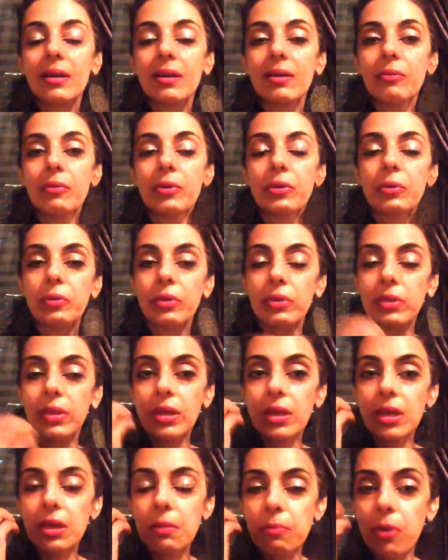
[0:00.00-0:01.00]
Whether
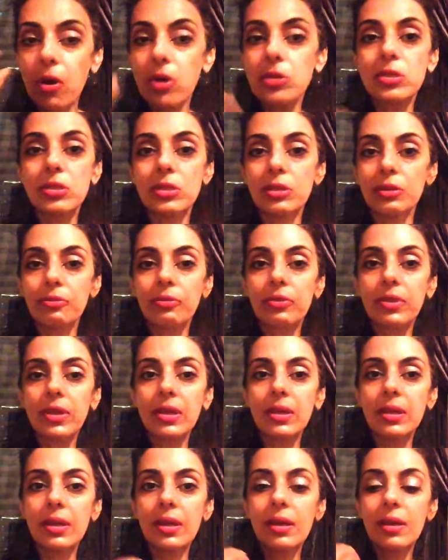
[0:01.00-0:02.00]
thinking positive,
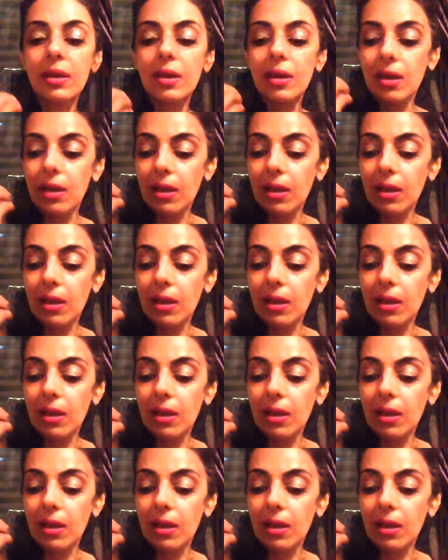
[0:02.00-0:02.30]
thinking,